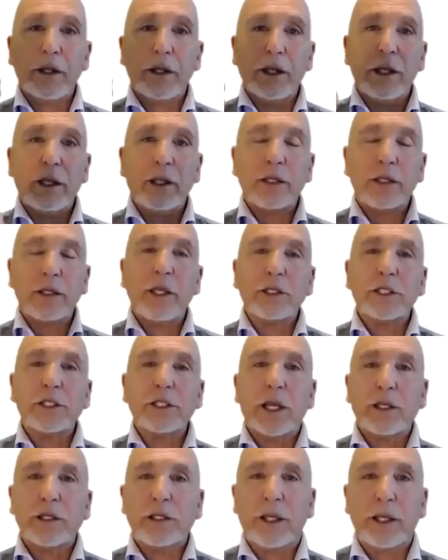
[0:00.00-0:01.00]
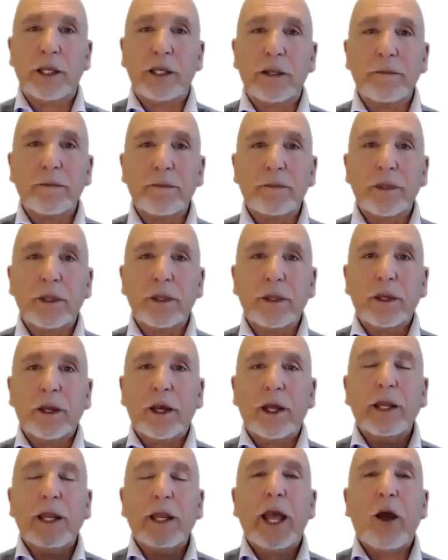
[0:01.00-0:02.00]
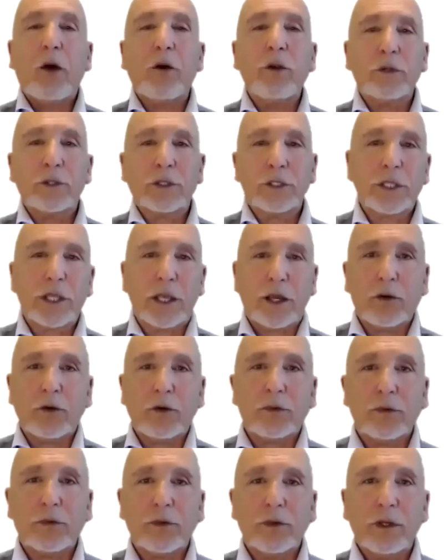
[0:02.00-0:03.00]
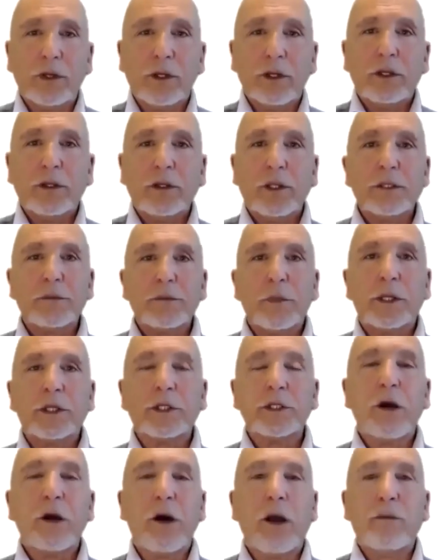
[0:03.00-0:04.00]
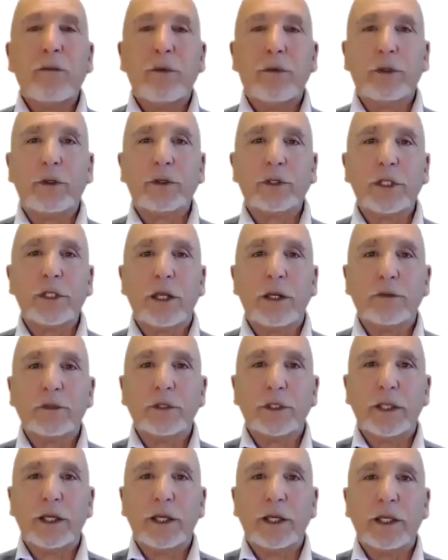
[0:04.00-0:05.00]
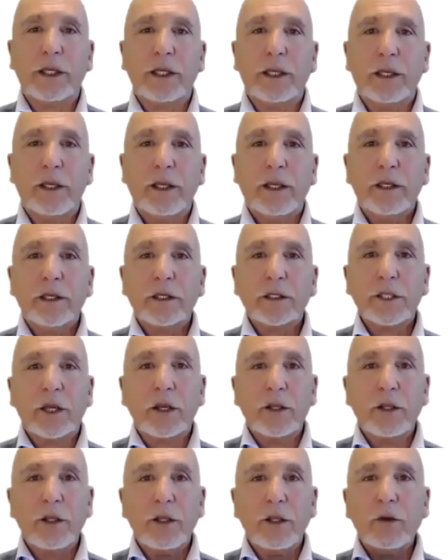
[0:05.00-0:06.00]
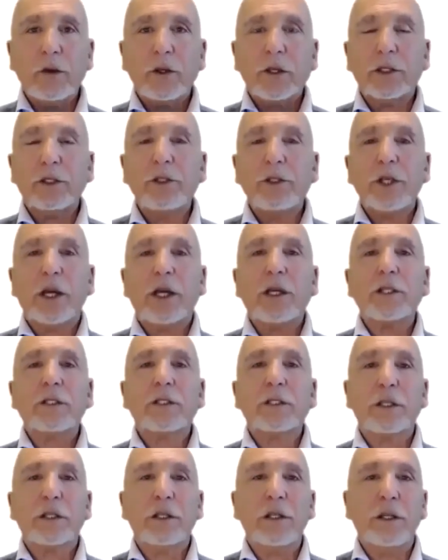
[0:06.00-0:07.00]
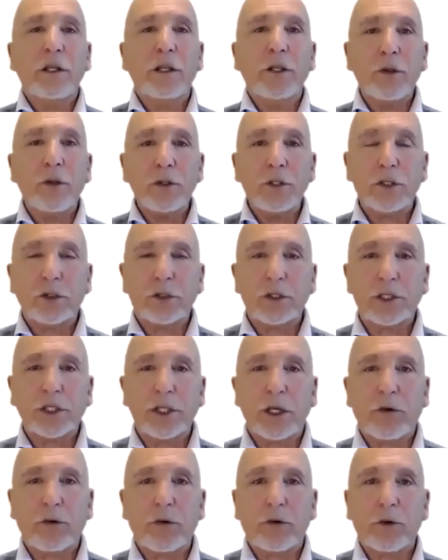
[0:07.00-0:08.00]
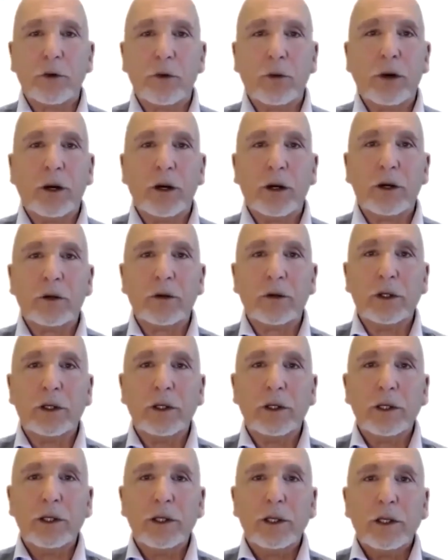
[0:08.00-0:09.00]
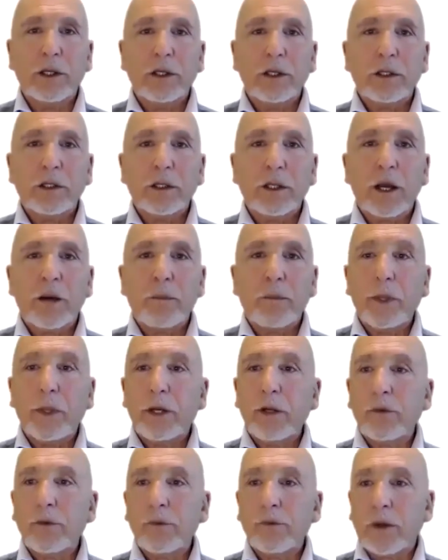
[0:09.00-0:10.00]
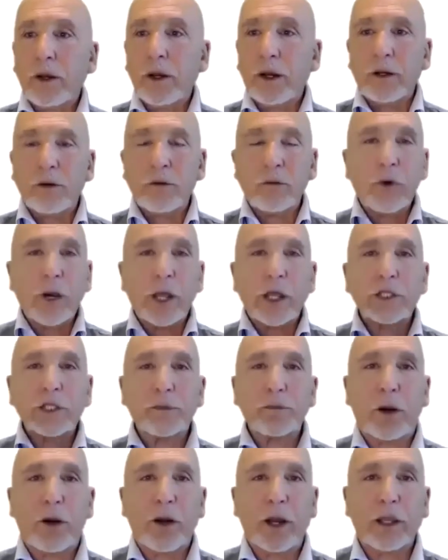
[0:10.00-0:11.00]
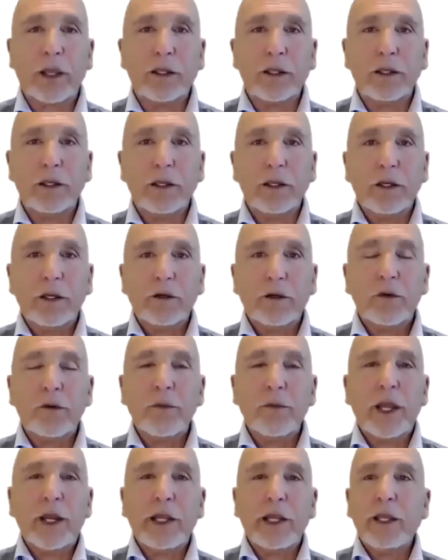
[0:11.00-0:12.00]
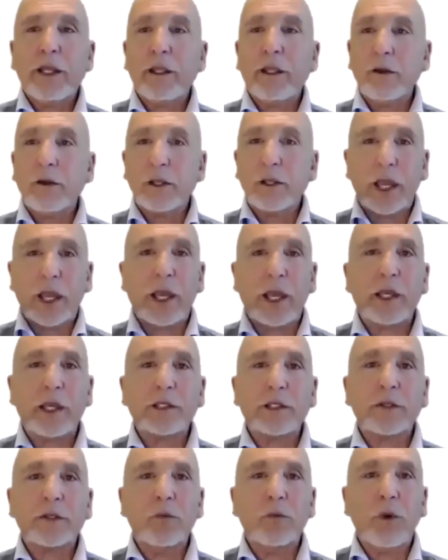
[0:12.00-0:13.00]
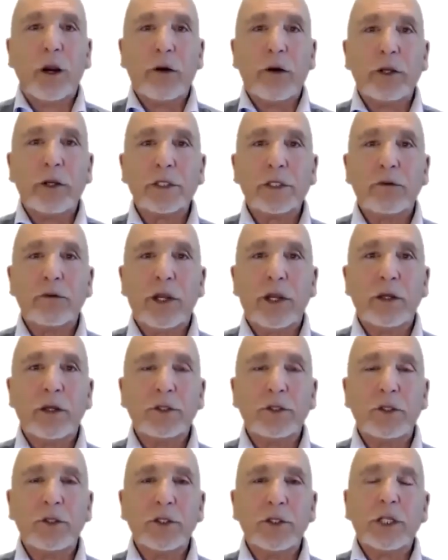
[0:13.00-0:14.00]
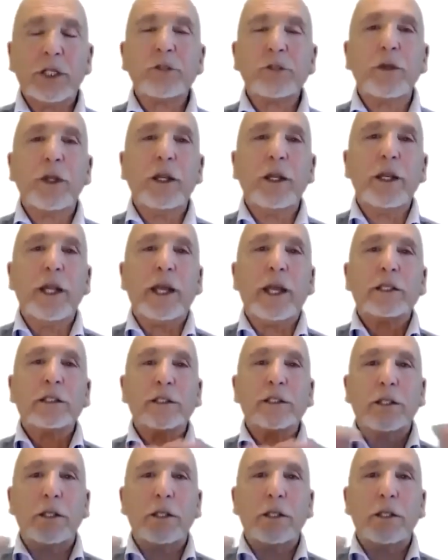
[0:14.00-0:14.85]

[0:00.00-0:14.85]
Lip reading: it's Sunday. Allow yourself this bit of time for yourself today so that you can just lose yourself for a while. A bit of respite from any cares and worries around you. Just for the next